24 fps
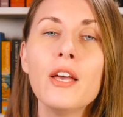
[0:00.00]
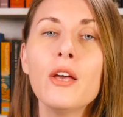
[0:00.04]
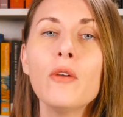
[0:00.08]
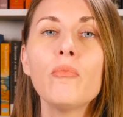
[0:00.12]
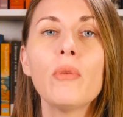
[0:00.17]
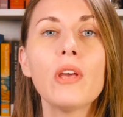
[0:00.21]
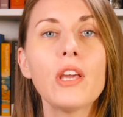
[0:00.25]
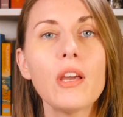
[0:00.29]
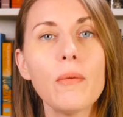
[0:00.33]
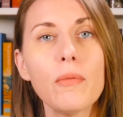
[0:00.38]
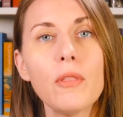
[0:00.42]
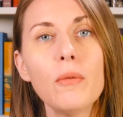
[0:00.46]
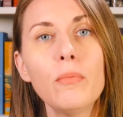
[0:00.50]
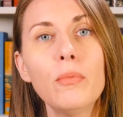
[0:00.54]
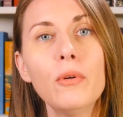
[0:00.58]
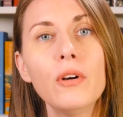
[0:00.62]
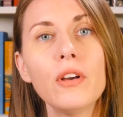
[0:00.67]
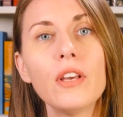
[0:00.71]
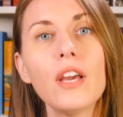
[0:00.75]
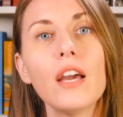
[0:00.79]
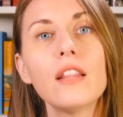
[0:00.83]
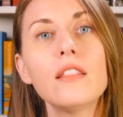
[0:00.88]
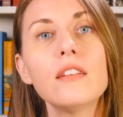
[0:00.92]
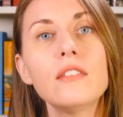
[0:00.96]
Pick up the
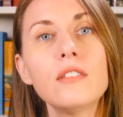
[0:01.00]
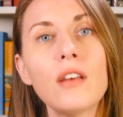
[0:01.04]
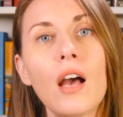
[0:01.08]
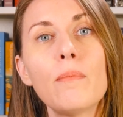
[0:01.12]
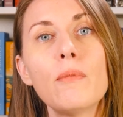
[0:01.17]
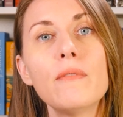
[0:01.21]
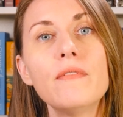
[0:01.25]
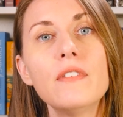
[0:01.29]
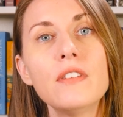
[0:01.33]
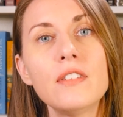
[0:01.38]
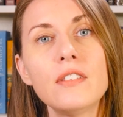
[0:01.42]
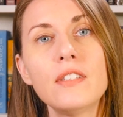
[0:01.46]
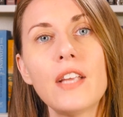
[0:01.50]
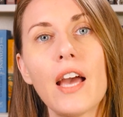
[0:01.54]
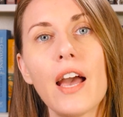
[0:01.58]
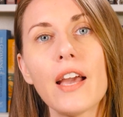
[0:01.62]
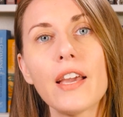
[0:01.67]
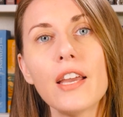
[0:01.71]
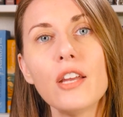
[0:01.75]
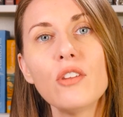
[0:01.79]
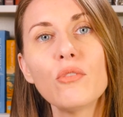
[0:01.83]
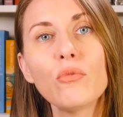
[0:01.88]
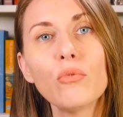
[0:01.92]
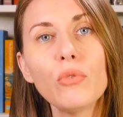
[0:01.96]
book at the top of the
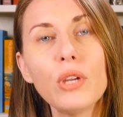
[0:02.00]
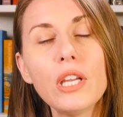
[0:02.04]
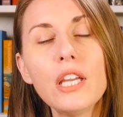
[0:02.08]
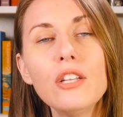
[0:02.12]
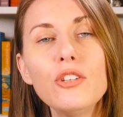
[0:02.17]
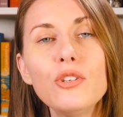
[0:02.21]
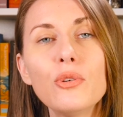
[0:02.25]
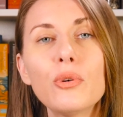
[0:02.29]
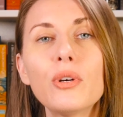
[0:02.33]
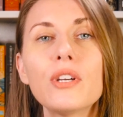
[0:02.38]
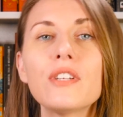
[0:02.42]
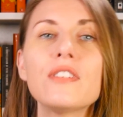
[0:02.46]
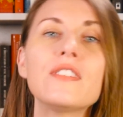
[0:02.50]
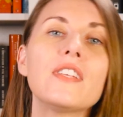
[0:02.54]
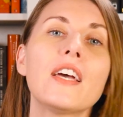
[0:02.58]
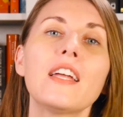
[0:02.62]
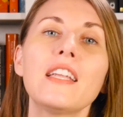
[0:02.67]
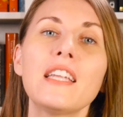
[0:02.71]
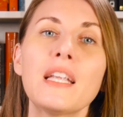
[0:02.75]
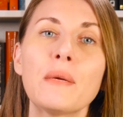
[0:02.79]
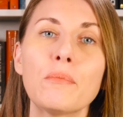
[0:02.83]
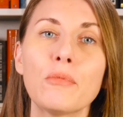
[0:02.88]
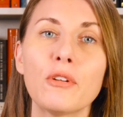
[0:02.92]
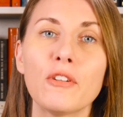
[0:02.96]
stack and read your
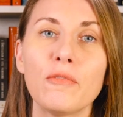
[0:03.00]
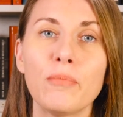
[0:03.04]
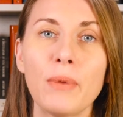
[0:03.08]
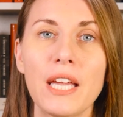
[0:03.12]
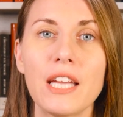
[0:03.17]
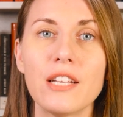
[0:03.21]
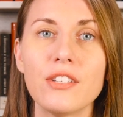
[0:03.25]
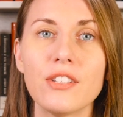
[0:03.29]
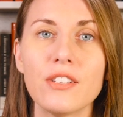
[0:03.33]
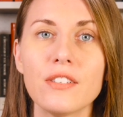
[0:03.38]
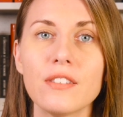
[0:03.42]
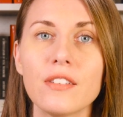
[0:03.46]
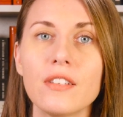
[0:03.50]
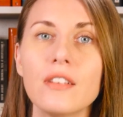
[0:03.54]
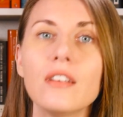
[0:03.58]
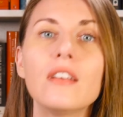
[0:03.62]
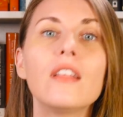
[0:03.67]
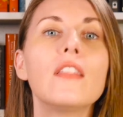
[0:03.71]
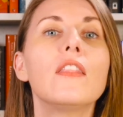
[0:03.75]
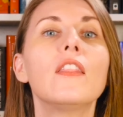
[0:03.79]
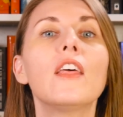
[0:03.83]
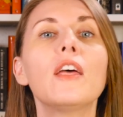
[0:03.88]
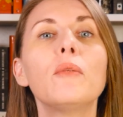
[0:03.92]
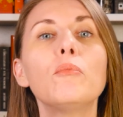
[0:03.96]
set number of pages.
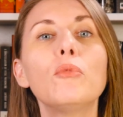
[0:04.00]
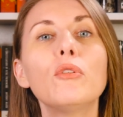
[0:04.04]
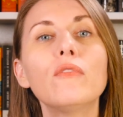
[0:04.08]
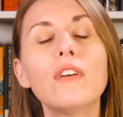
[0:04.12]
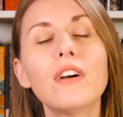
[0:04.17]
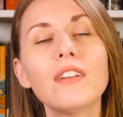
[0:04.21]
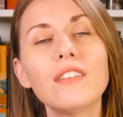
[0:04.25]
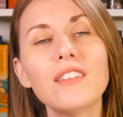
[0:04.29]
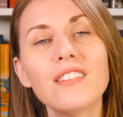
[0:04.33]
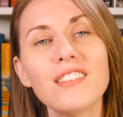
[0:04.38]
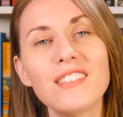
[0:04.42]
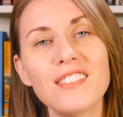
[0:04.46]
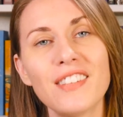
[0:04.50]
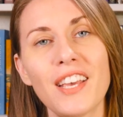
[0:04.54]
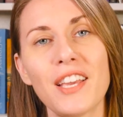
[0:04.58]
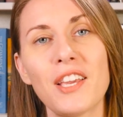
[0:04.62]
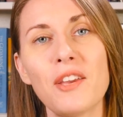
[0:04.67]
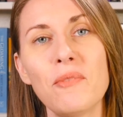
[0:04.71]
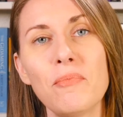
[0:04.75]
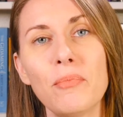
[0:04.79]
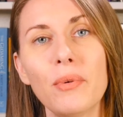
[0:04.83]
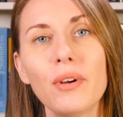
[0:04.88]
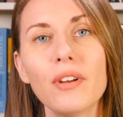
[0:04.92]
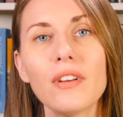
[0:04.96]
Then move on to the
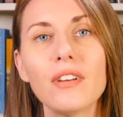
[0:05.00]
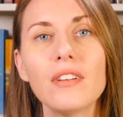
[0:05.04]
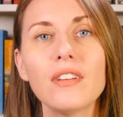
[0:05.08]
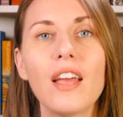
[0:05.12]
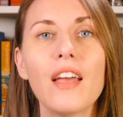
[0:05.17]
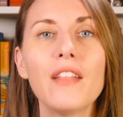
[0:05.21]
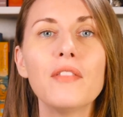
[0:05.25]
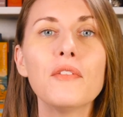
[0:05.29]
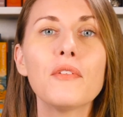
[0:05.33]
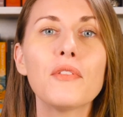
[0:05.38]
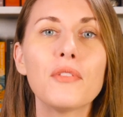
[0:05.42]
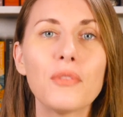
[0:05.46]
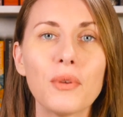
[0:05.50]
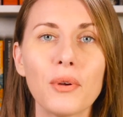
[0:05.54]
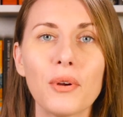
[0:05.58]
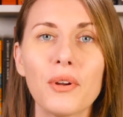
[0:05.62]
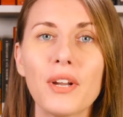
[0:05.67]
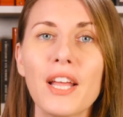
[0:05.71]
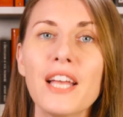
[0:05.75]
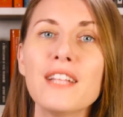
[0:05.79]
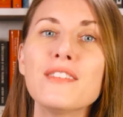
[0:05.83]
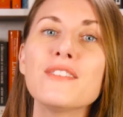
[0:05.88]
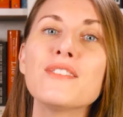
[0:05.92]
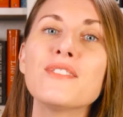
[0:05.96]
second book, and the
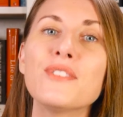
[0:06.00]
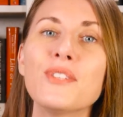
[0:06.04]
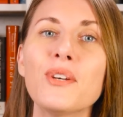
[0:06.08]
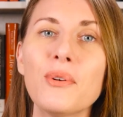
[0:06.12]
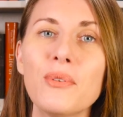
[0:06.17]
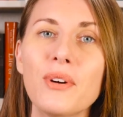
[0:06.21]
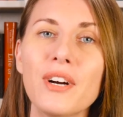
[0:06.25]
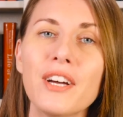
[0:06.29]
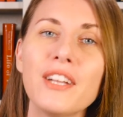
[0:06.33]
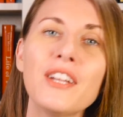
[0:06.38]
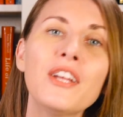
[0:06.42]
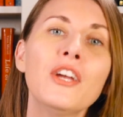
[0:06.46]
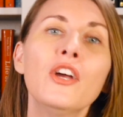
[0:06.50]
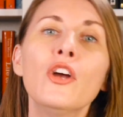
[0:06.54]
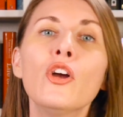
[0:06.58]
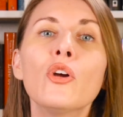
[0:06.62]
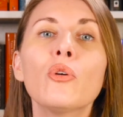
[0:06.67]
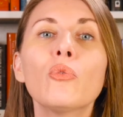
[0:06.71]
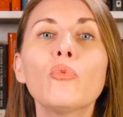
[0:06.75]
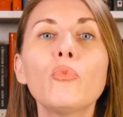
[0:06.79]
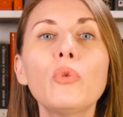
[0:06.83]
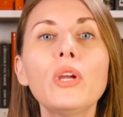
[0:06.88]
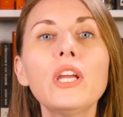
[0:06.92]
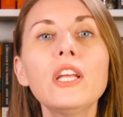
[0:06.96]
third, and so on.
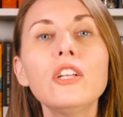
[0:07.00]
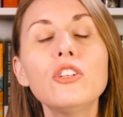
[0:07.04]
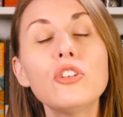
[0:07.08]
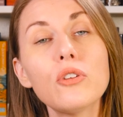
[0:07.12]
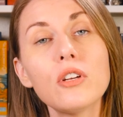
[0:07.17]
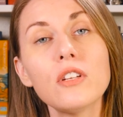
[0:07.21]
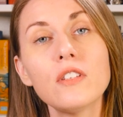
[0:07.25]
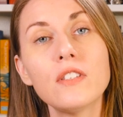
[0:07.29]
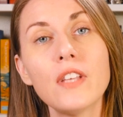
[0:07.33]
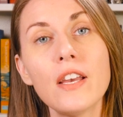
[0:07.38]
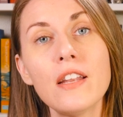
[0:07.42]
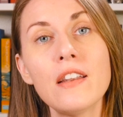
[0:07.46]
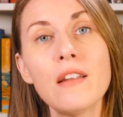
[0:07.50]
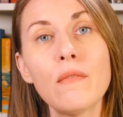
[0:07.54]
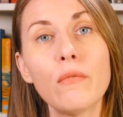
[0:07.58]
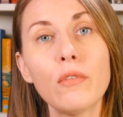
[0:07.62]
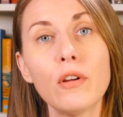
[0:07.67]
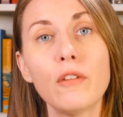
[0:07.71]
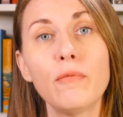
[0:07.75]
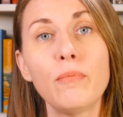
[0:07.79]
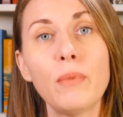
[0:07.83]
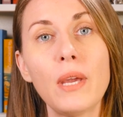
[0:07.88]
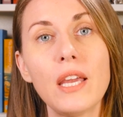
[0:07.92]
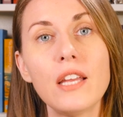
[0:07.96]
Read your set number
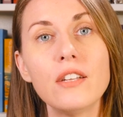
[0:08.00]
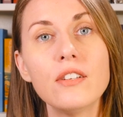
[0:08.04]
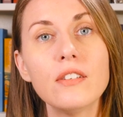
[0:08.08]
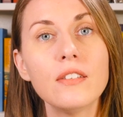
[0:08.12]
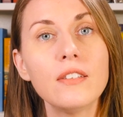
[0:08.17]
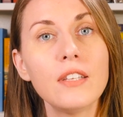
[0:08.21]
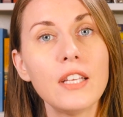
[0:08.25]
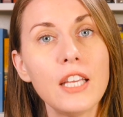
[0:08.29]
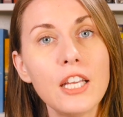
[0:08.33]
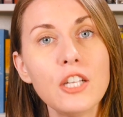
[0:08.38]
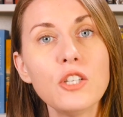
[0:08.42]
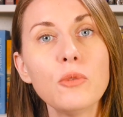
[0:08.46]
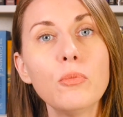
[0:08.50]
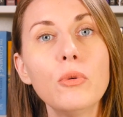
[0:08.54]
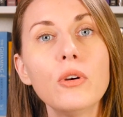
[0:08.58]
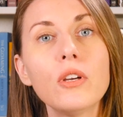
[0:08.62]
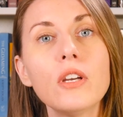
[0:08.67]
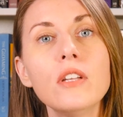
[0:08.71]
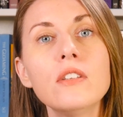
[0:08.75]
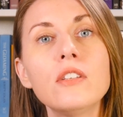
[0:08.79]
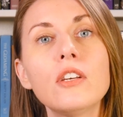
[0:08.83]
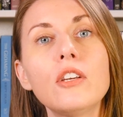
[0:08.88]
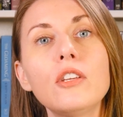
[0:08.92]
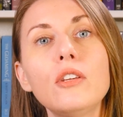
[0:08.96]
of pages in each book
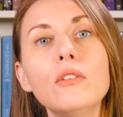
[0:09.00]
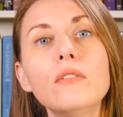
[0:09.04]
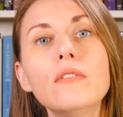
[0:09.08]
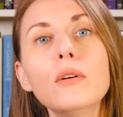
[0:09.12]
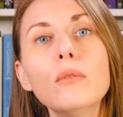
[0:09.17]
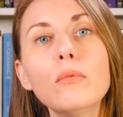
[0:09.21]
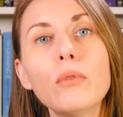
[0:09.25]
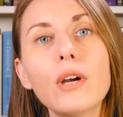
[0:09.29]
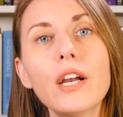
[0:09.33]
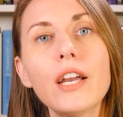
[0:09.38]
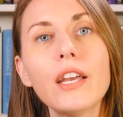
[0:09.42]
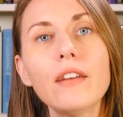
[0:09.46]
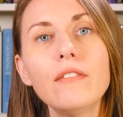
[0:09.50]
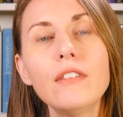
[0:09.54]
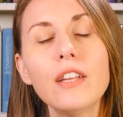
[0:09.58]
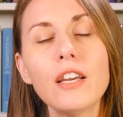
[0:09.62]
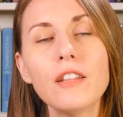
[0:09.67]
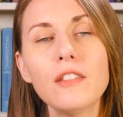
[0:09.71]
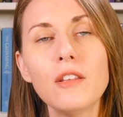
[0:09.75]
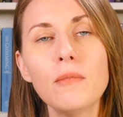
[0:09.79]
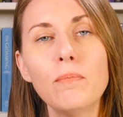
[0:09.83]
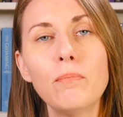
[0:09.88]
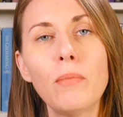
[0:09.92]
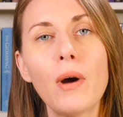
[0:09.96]
until you've arrived
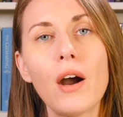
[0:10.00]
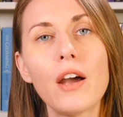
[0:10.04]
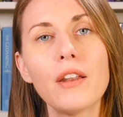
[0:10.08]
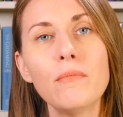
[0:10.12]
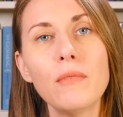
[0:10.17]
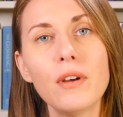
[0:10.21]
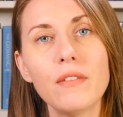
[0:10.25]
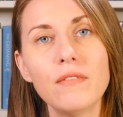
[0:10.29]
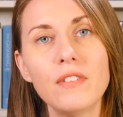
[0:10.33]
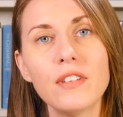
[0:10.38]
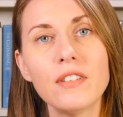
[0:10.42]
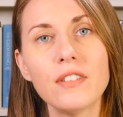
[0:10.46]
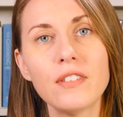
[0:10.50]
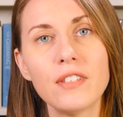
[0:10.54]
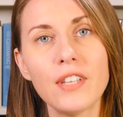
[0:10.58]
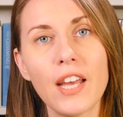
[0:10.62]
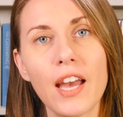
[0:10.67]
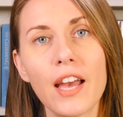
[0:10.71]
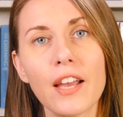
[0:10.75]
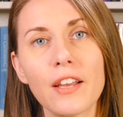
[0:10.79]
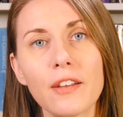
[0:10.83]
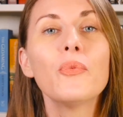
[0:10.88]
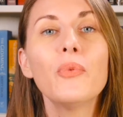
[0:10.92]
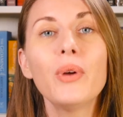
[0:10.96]
at the bottom of the stack.